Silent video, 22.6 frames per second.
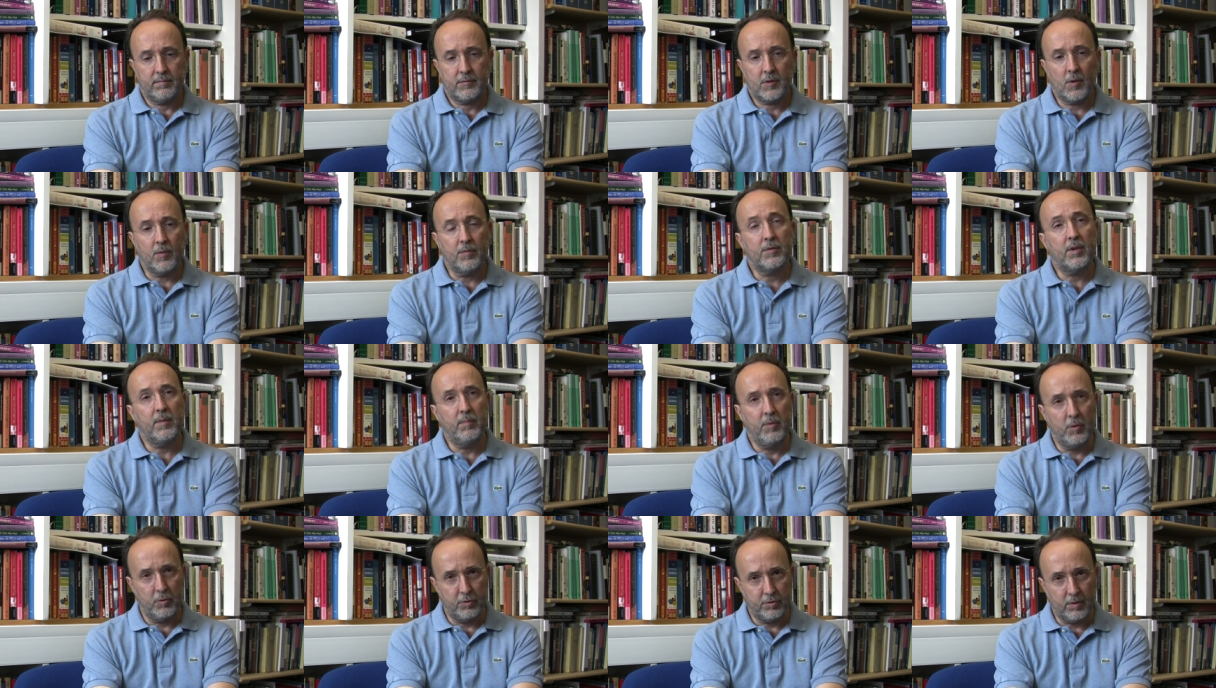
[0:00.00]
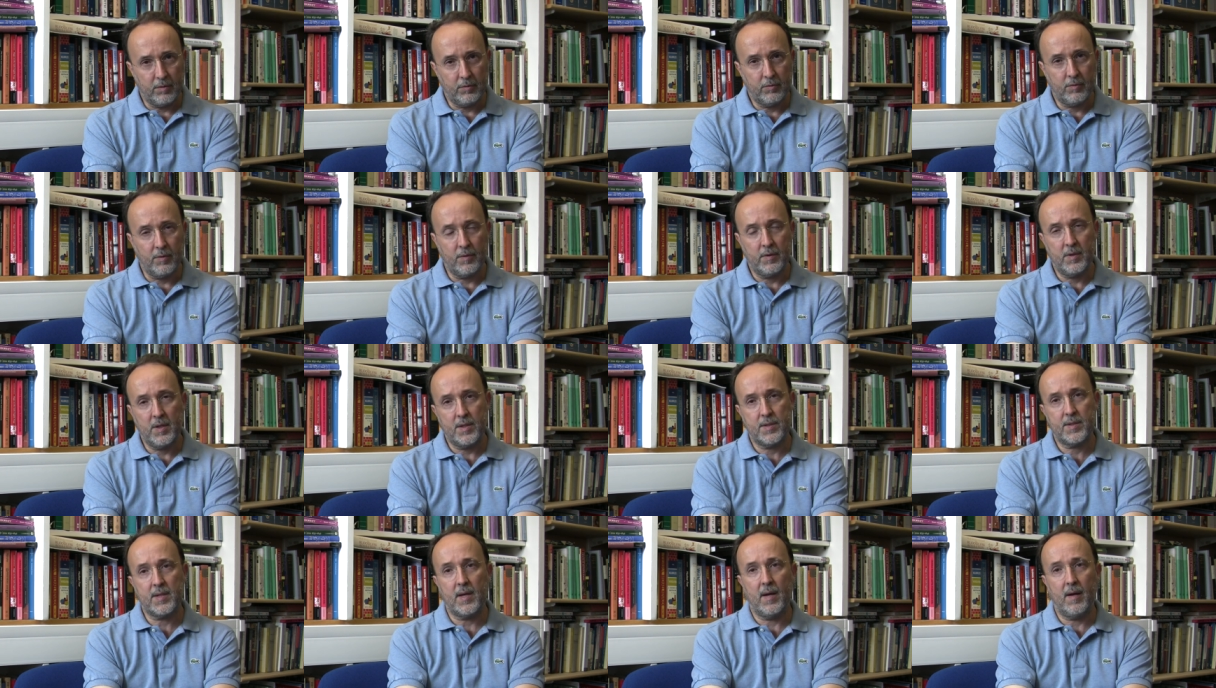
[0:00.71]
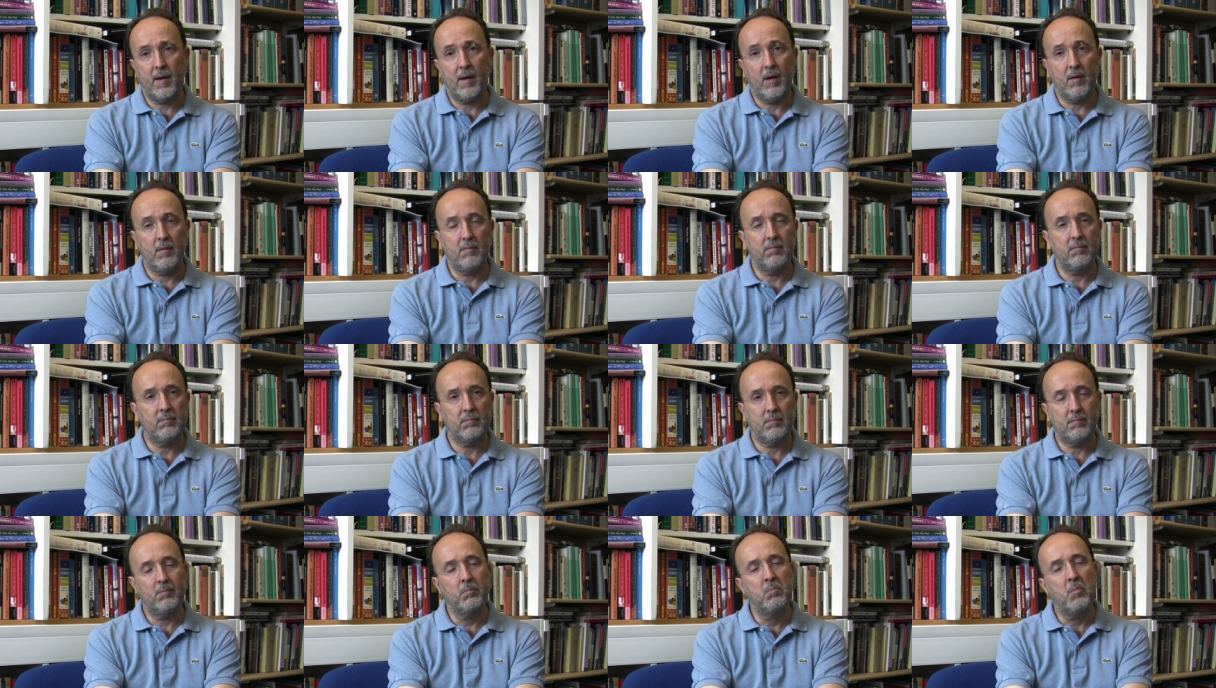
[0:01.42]
contribution to this um,
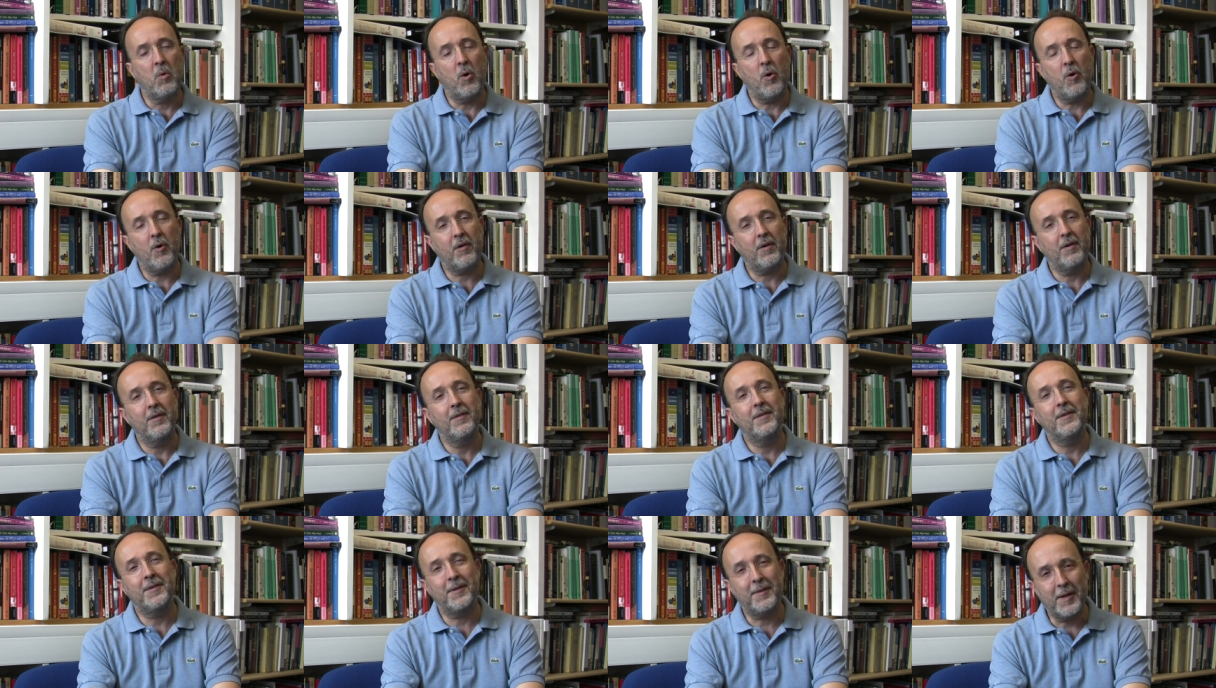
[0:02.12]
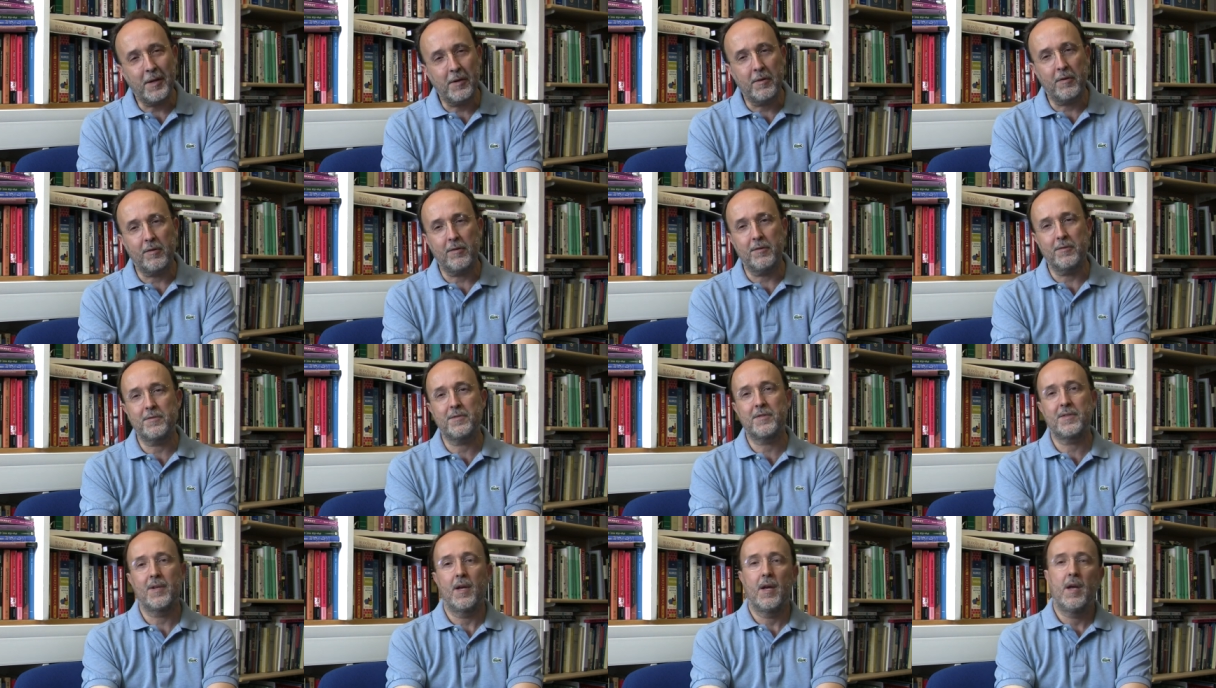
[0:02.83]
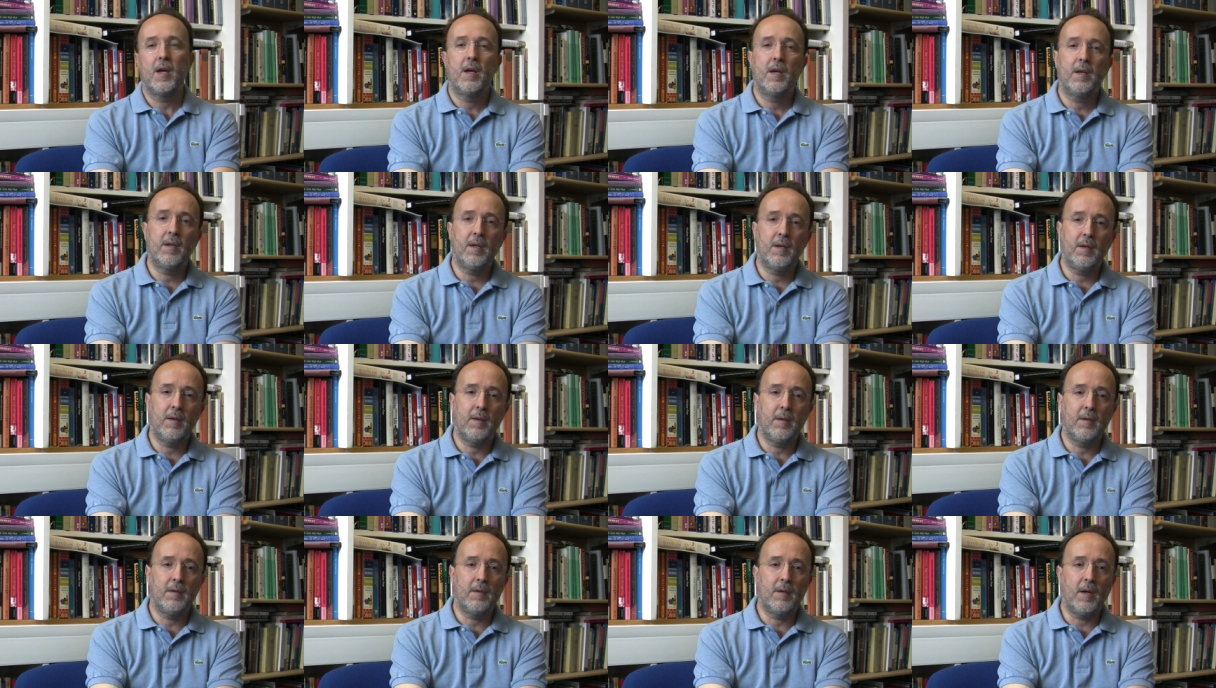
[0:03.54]
more rigorous uh,
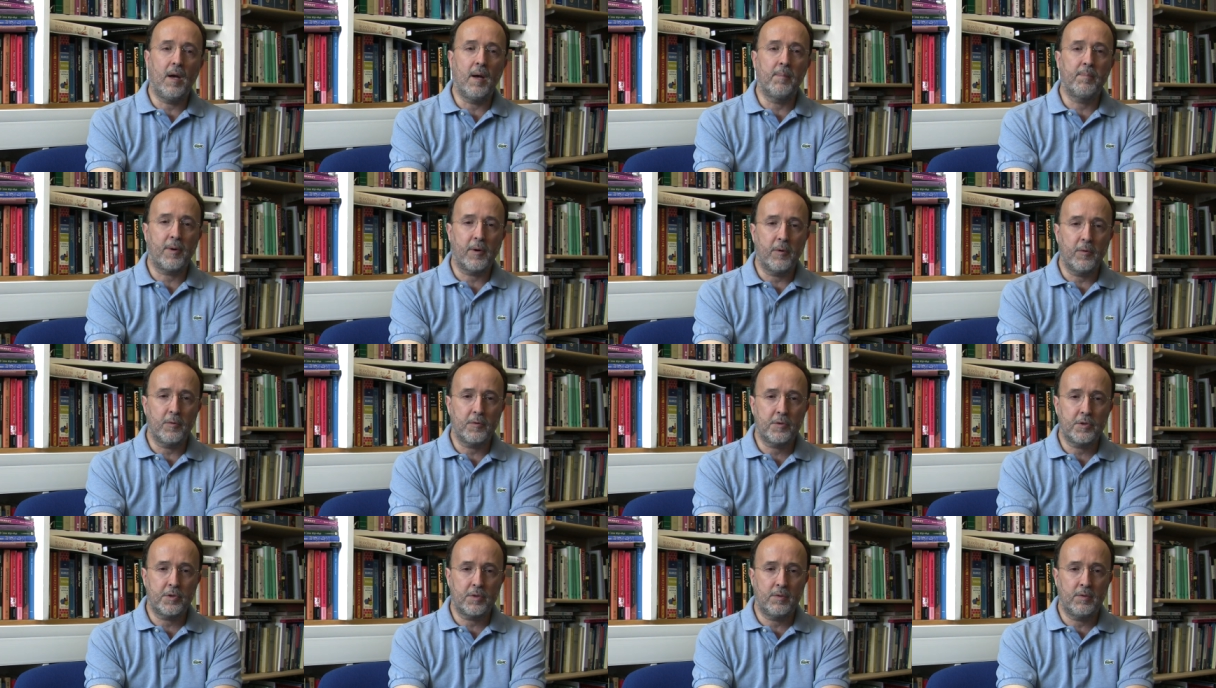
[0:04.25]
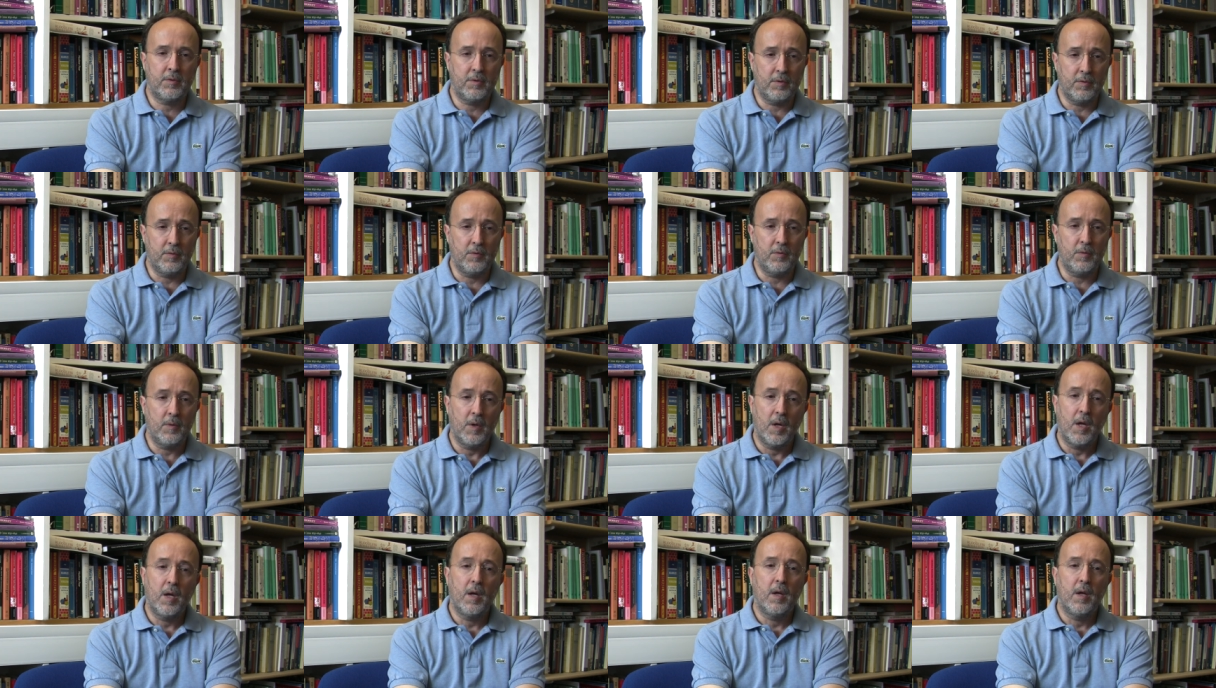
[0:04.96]
approach to,